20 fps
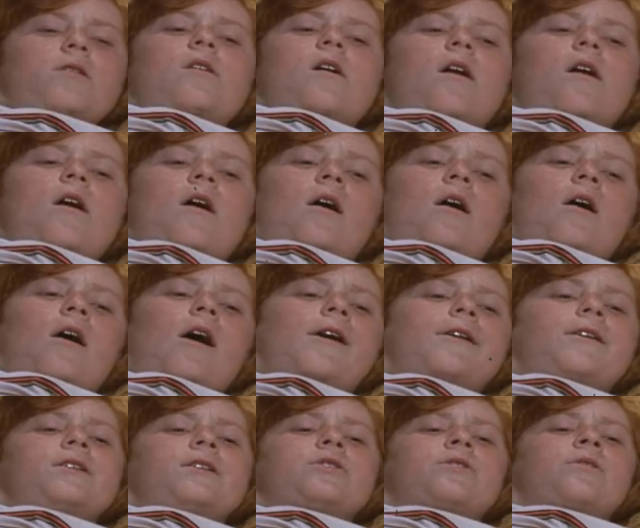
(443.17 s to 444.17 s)
Yeah,
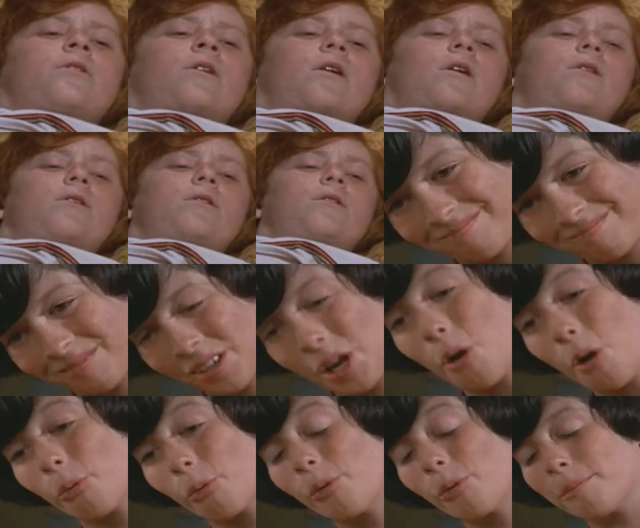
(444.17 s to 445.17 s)
how did you know?
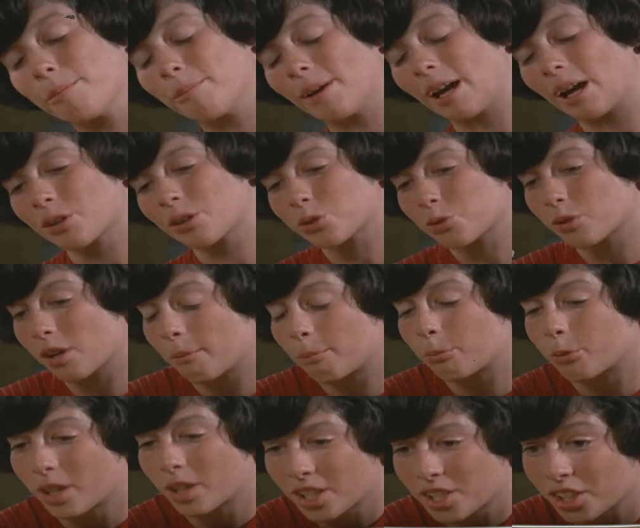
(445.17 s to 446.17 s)
One mouse
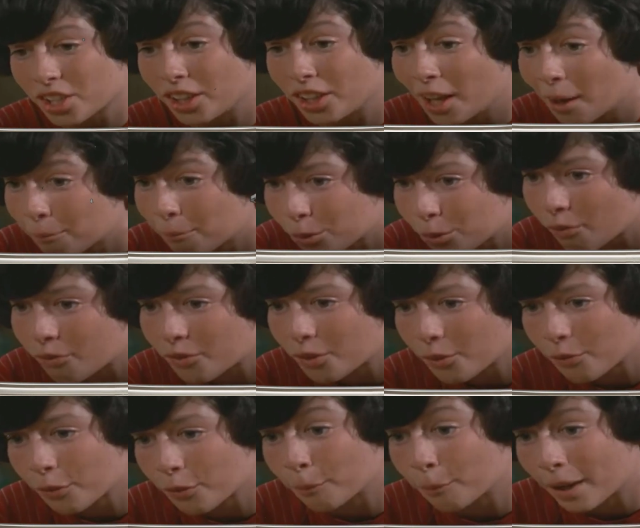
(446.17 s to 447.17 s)
trap will catch a number of
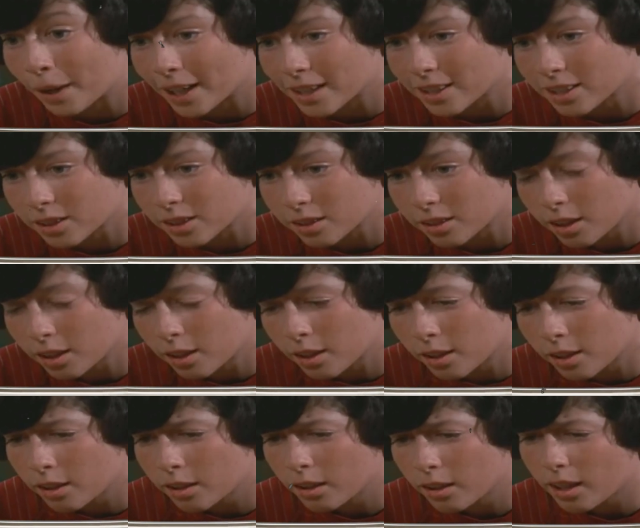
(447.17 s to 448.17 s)
different mice.
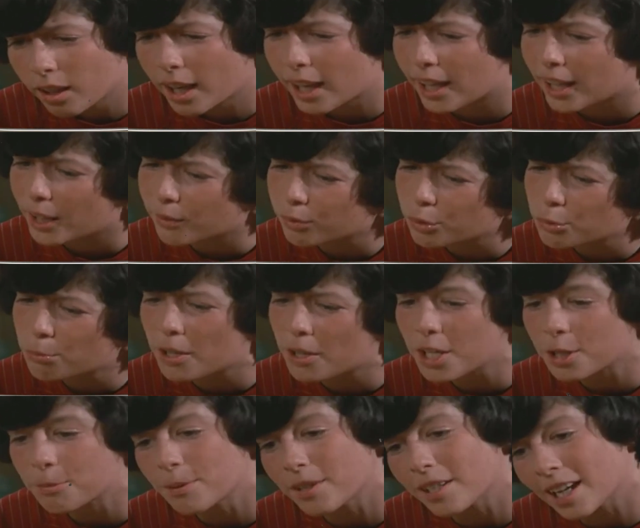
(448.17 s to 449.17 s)
And
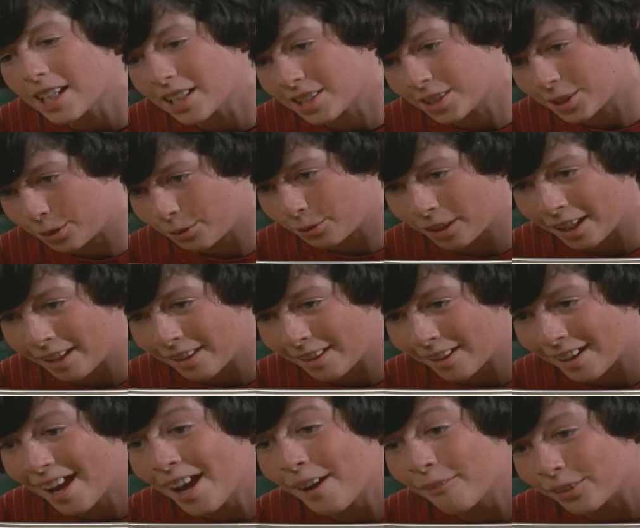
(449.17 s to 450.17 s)
everybody's been nice to you
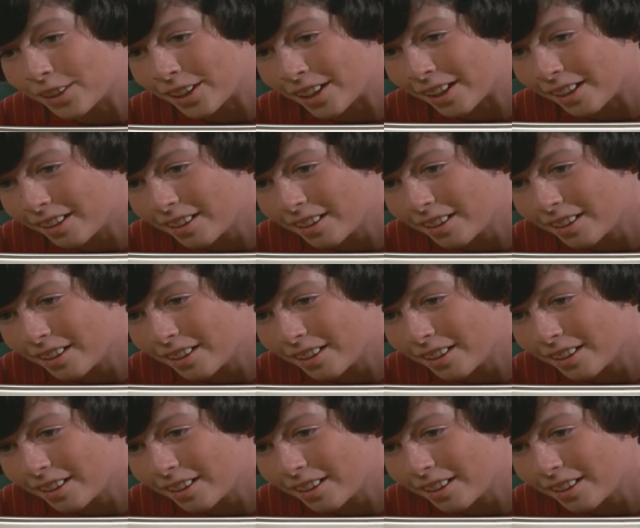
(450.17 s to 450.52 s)
lately, haven't